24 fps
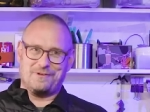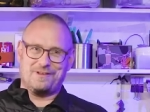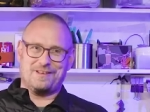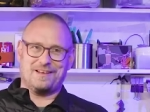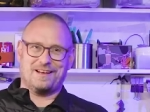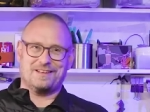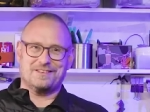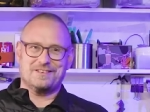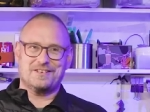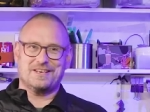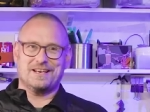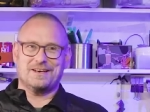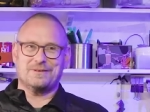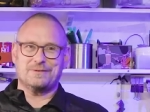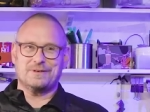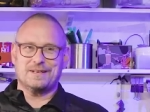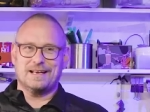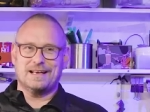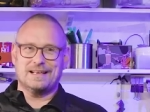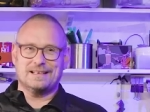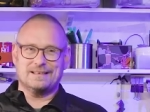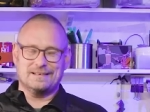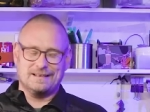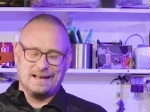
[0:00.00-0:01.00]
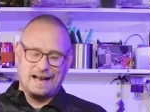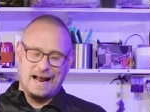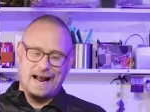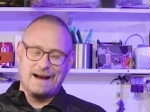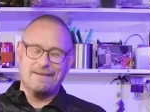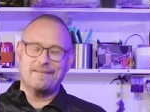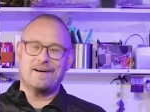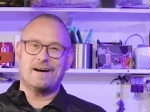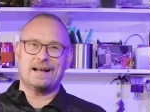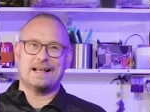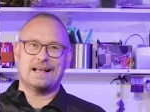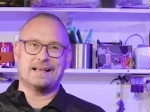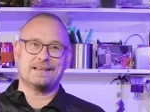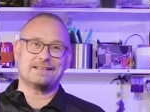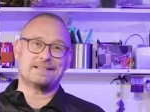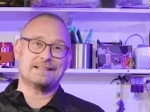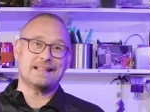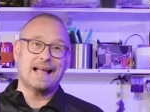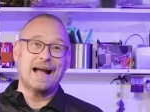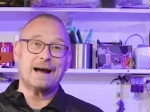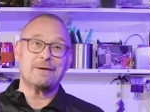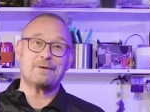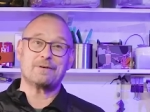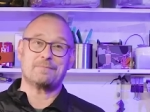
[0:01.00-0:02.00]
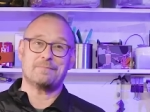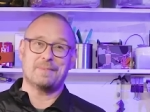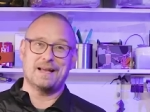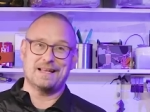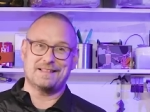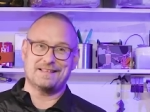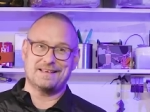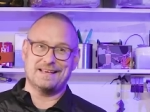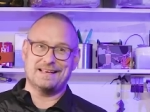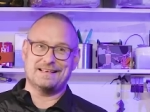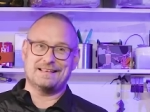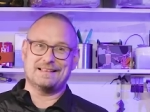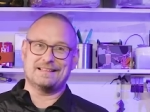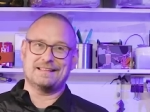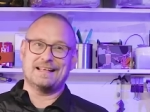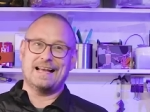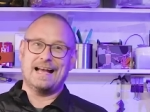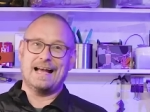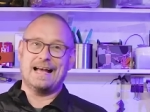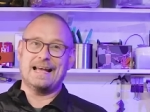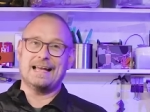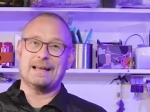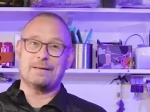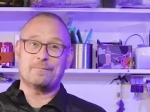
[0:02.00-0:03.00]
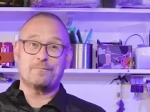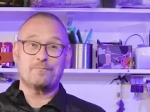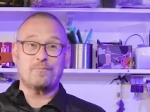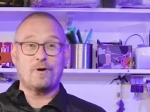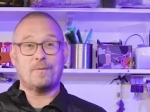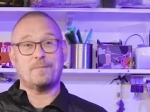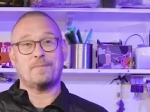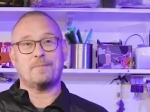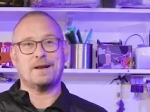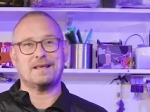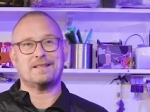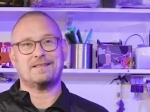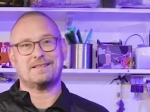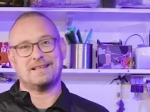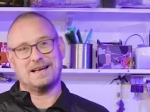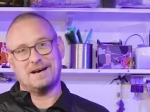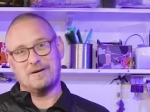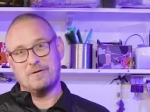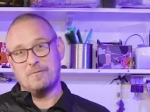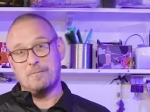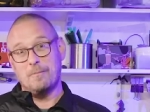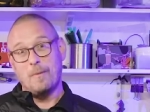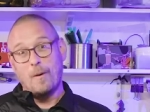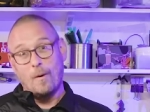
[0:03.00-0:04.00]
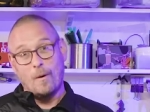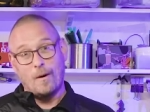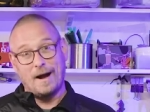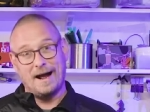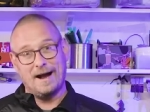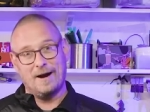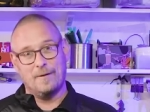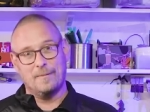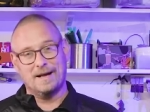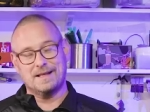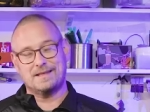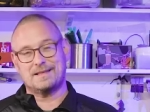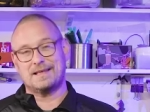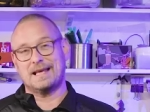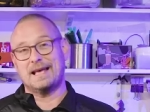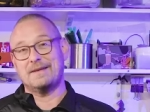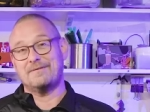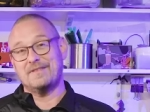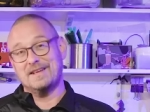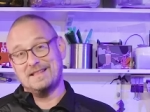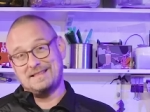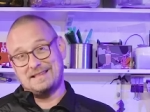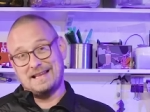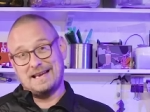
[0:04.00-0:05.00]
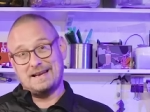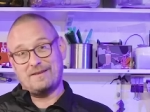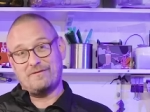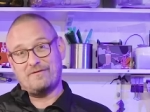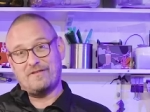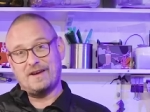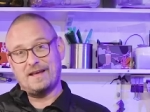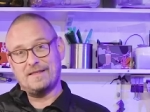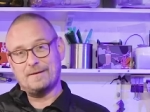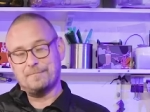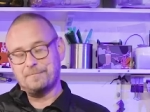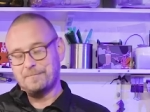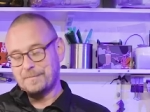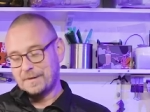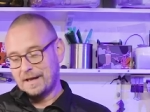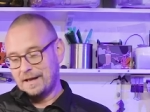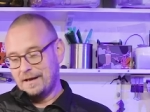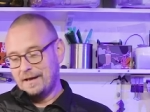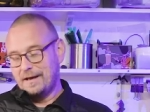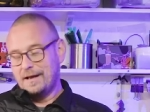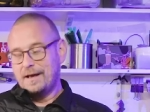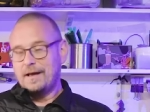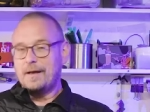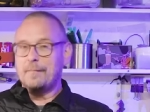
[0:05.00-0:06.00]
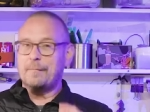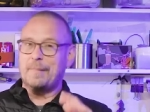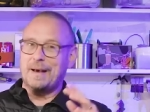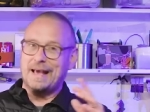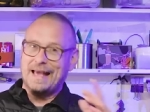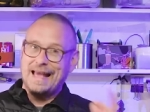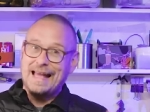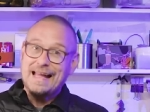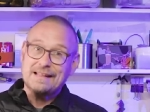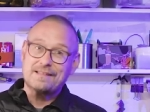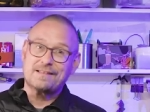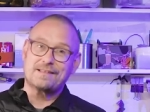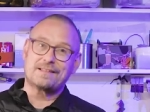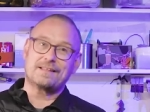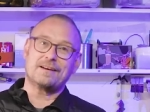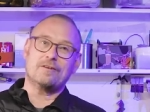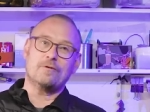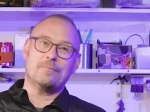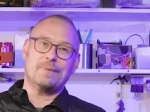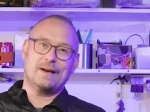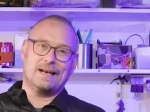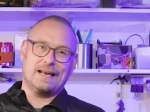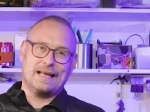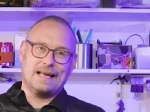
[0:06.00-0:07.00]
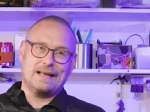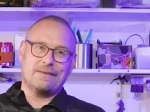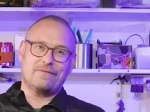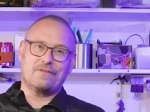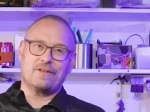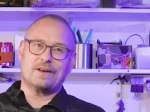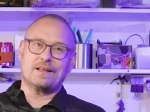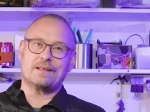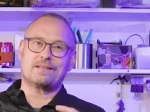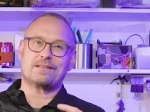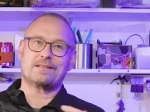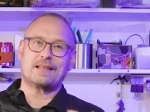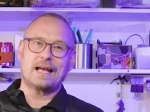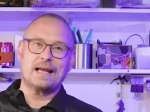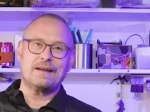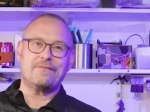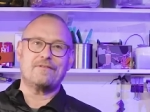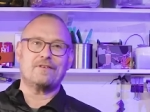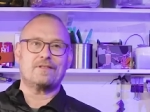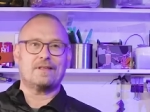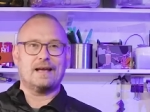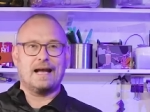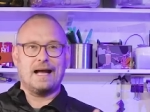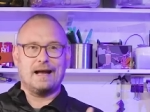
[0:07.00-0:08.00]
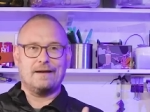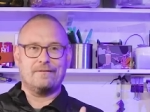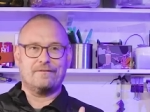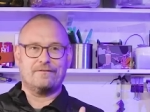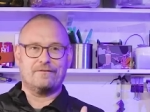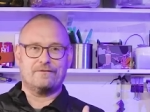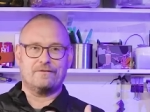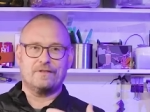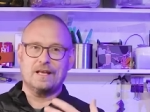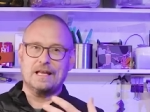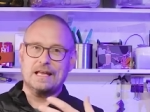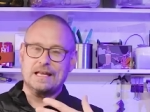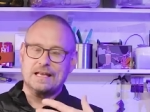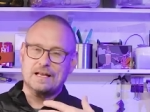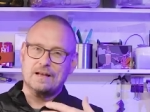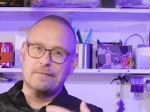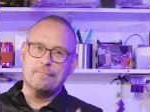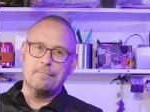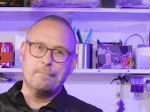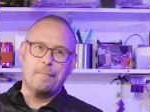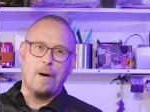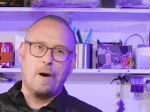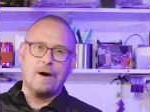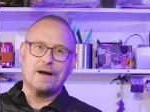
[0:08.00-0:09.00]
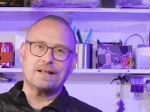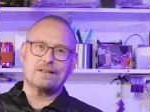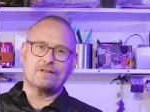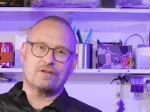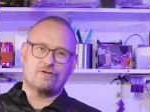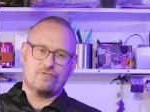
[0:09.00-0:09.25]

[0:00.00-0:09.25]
sunshield, and Arai has now admitted that it'd probably sell more helmets if it did fit them but it still believes that it's safer to have the combined